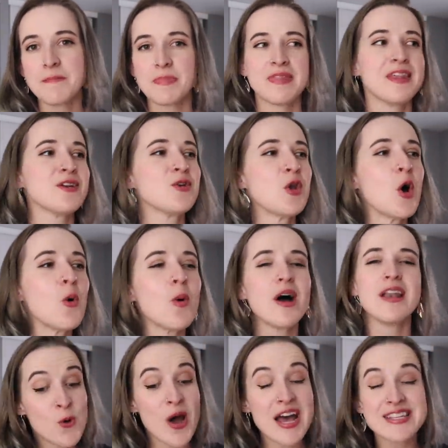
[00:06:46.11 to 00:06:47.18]
that that no
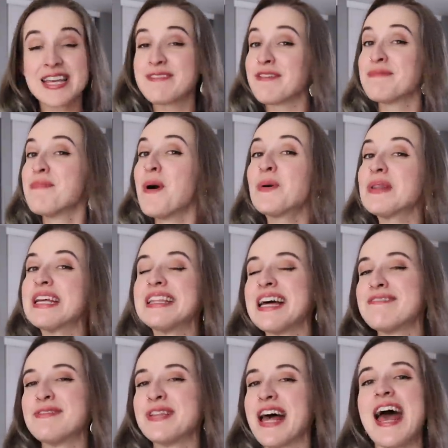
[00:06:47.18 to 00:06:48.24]
one who has a remotely
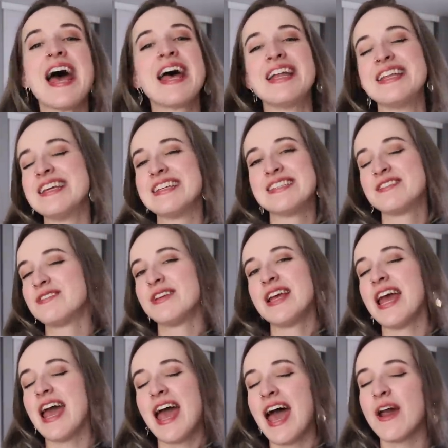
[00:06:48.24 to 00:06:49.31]
level head is
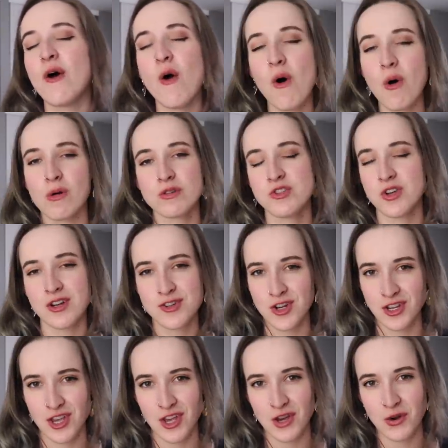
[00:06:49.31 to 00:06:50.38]
at all
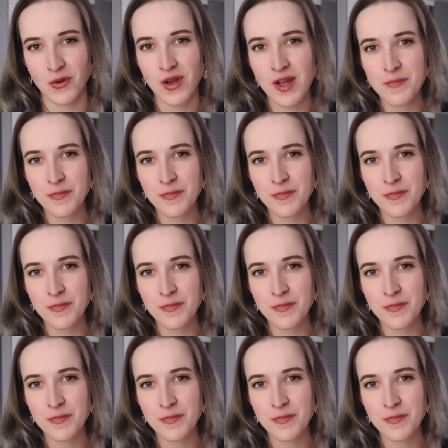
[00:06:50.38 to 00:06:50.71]
judging you